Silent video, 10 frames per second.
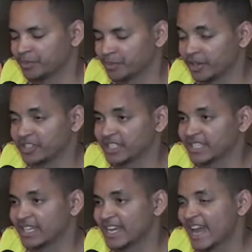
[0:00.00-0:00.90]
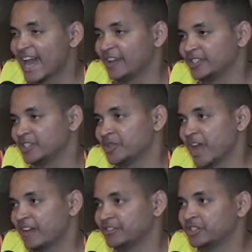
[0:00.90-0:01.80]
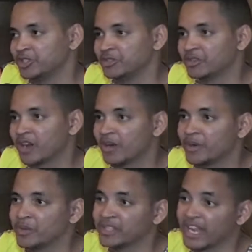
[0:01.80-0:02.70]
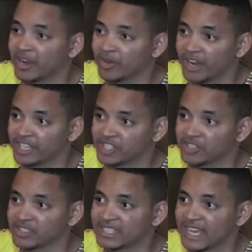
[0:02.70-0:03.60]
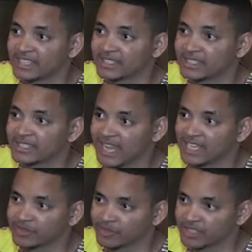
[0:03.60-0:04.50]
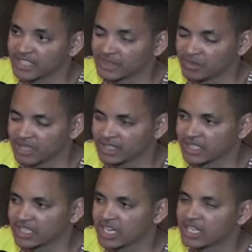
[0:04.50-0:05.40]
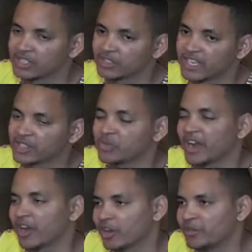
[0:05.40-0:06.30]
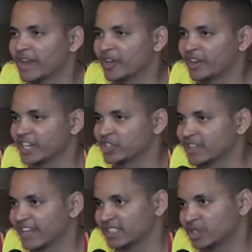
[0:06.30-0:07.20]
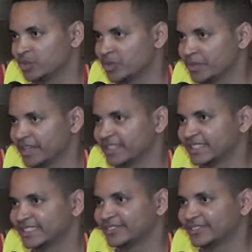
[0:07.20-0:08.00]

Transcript: project, I also have to come up with a collection that stands for this message. So that's why I call my collection Ideal Women.